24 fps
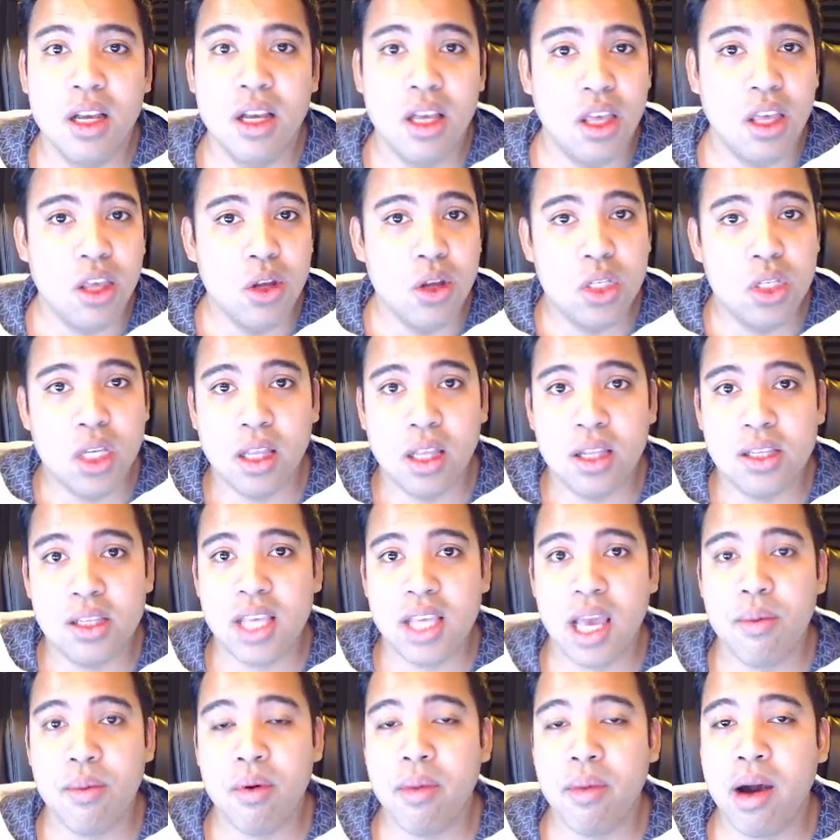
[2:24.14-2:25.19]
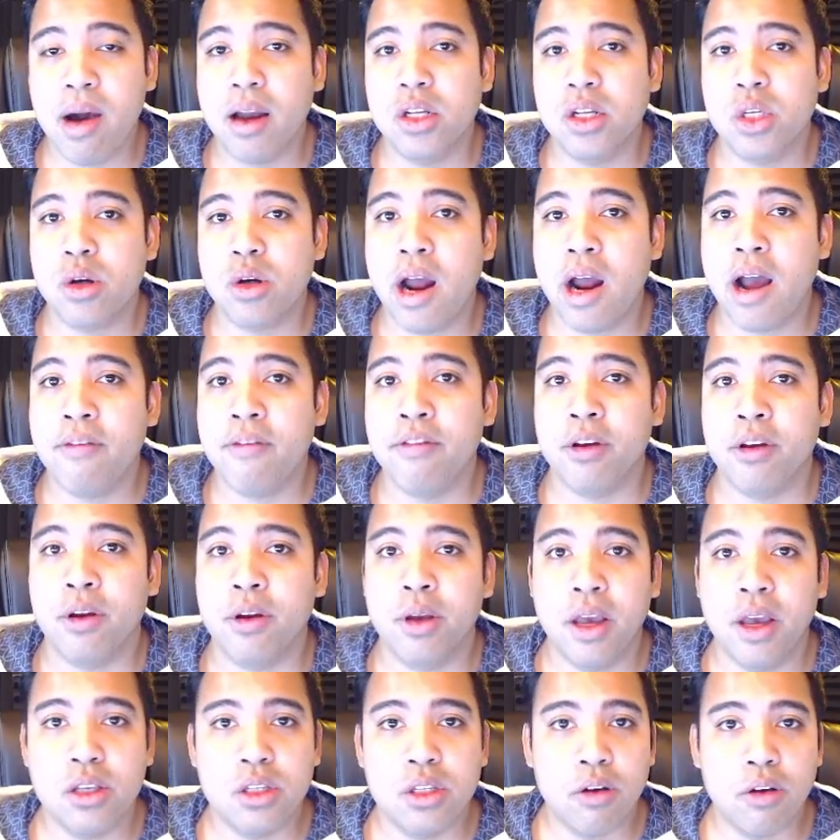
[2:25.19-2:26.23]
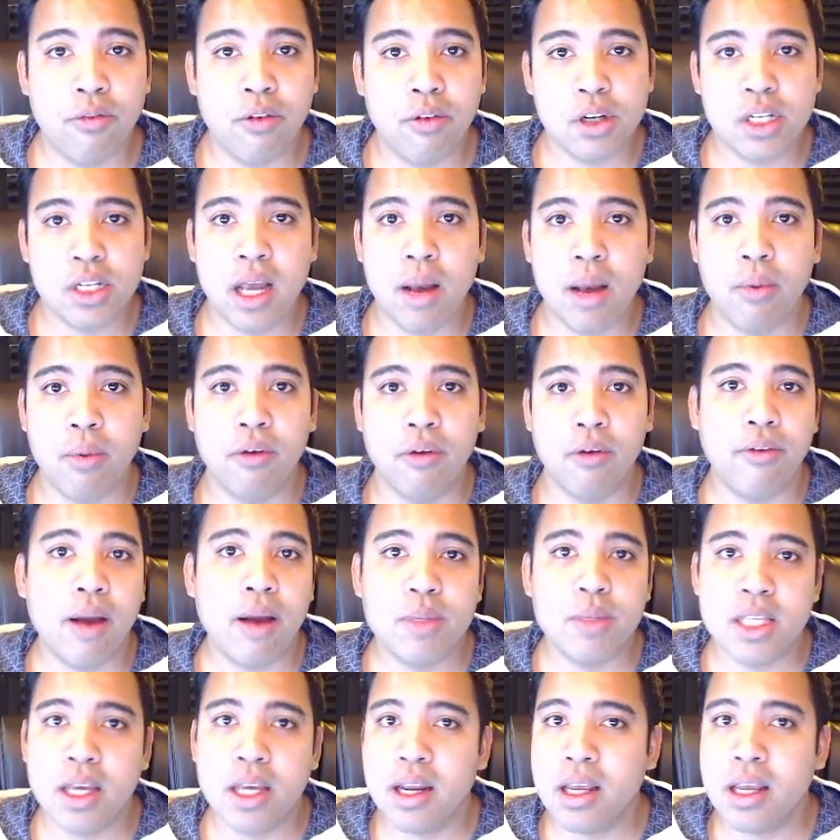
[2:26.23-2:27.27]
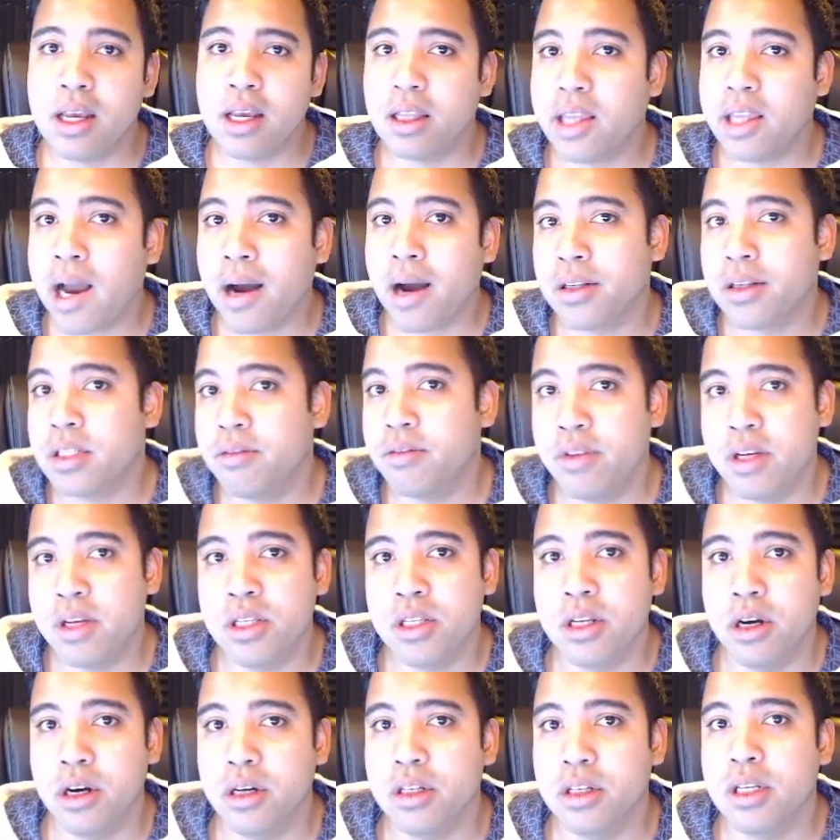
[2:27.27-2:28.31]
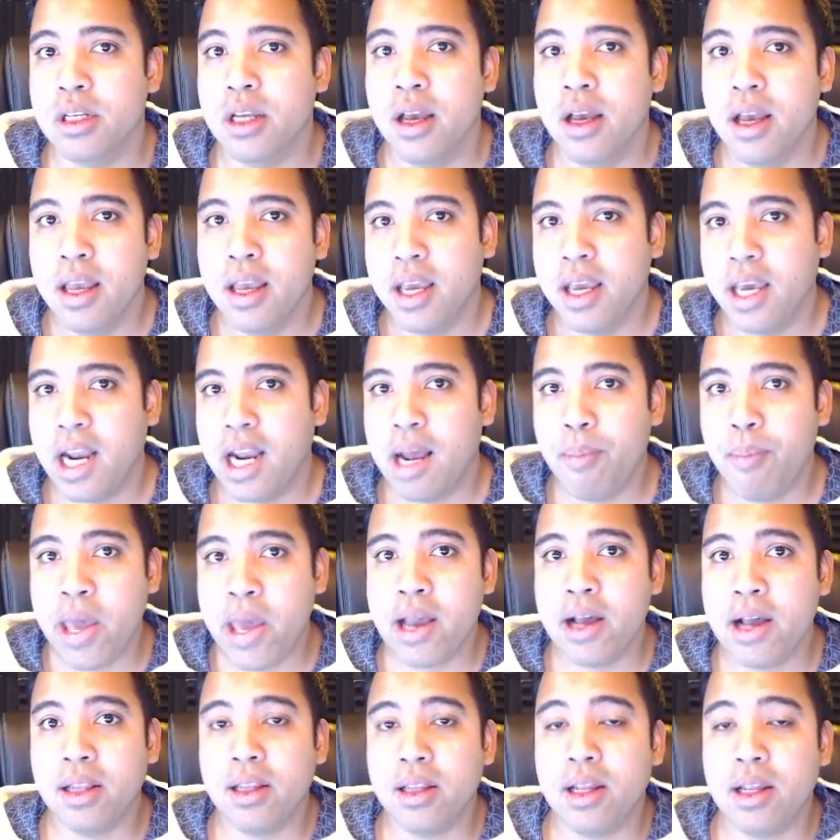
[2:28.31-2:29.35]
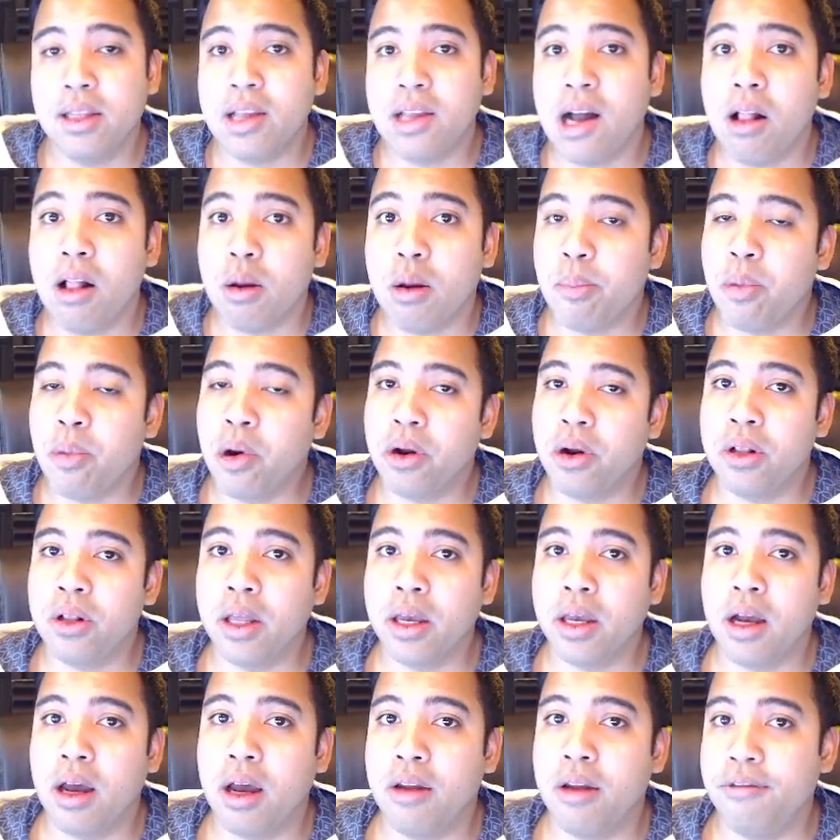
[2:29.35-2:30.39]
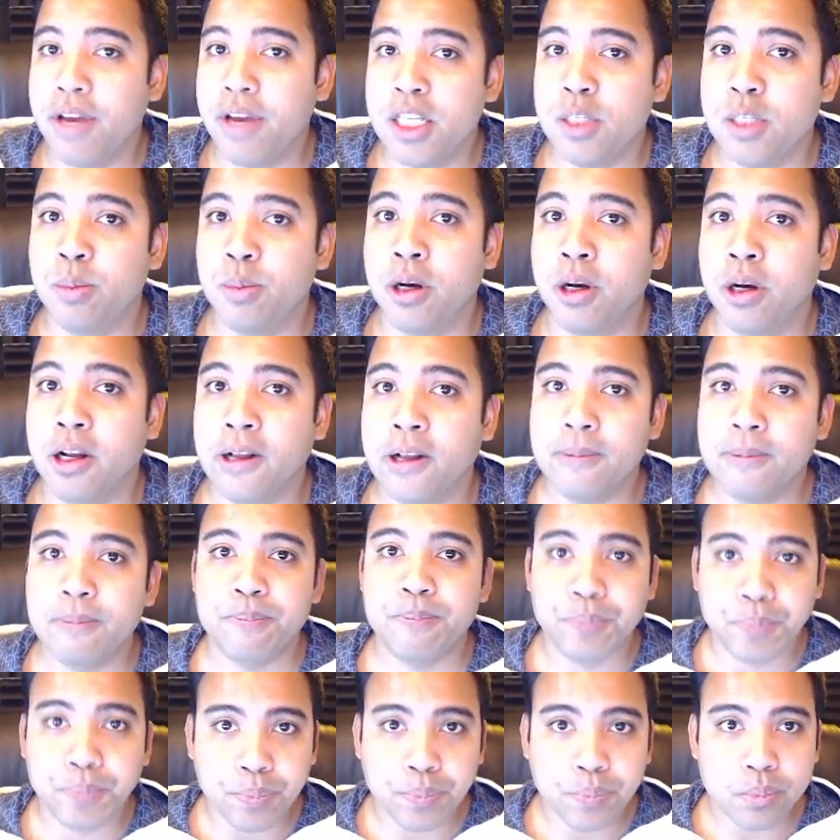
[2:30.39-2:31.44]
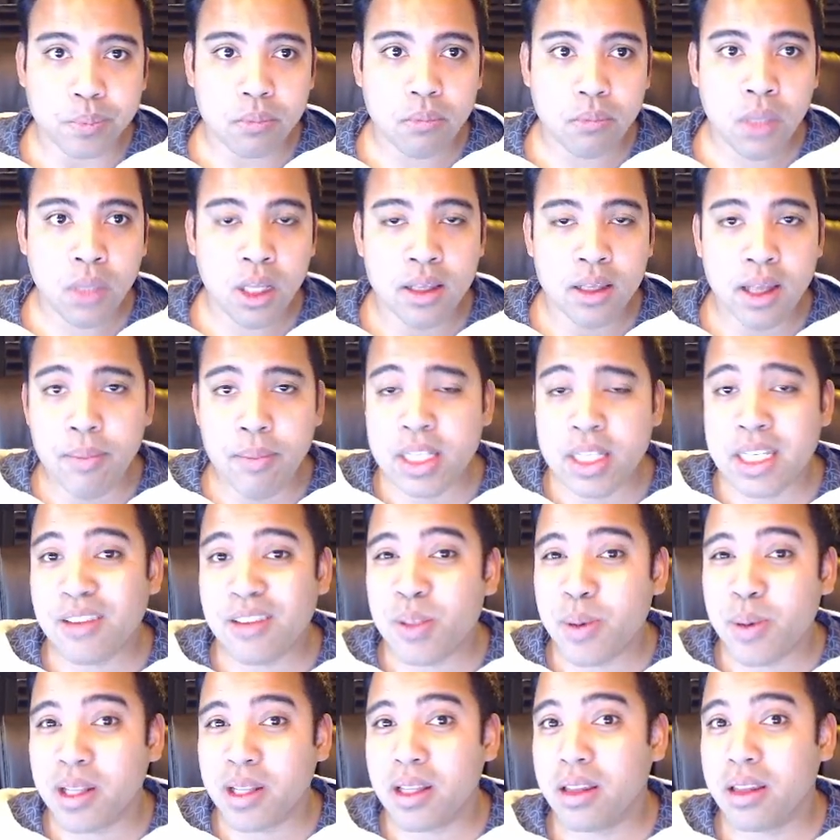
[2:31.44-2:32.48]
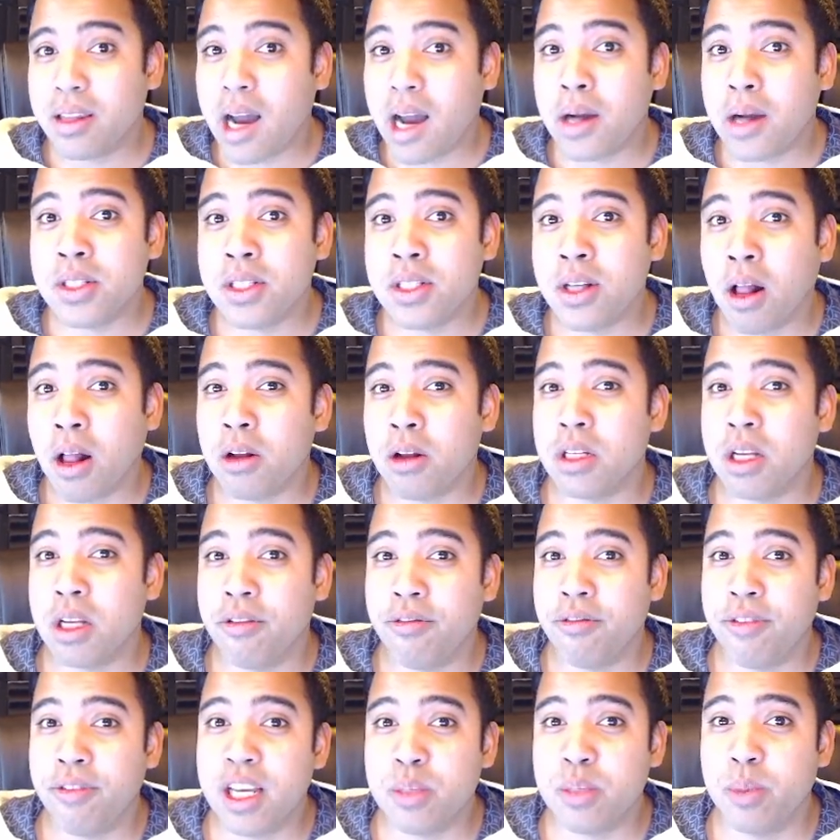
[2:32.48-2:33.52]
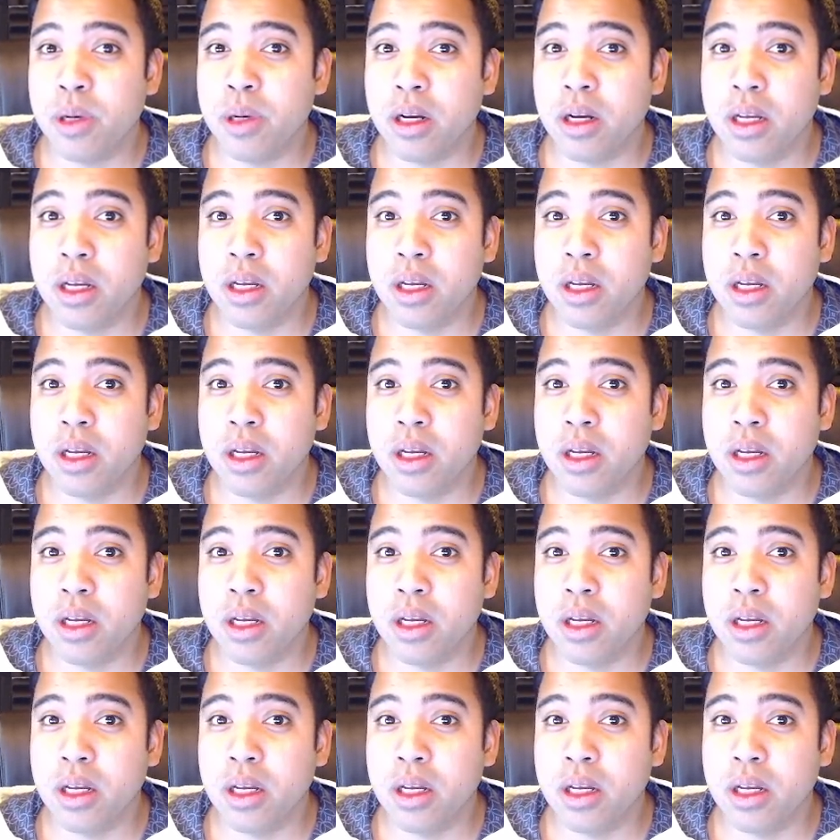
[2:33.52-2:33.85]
using the same amount of traffic. Okay, so for example, if I'm sending 1,000 visitors and I'm paying $1 per click on Facebook, that means I've spent $1,000 on Facebook